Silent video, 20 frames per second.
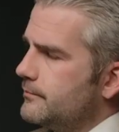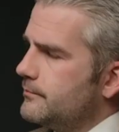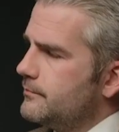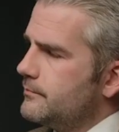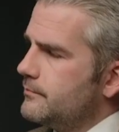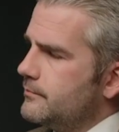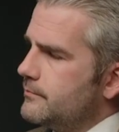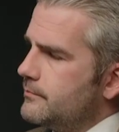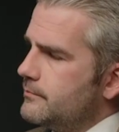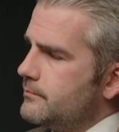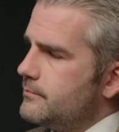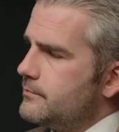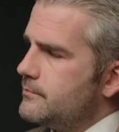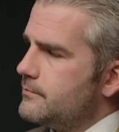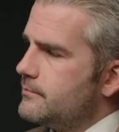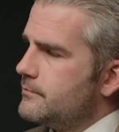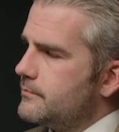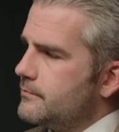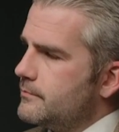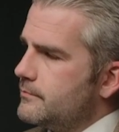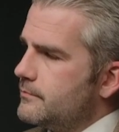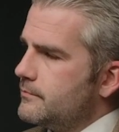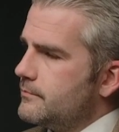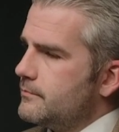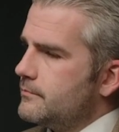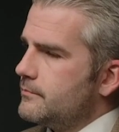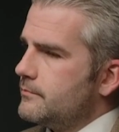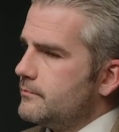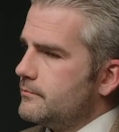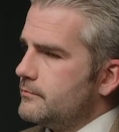
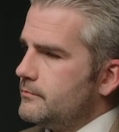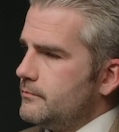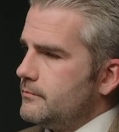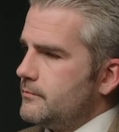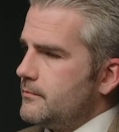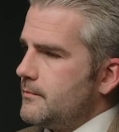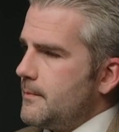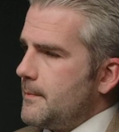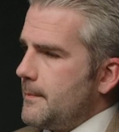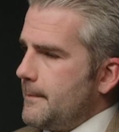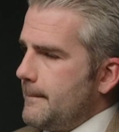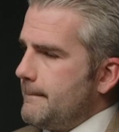This person isn't speaking.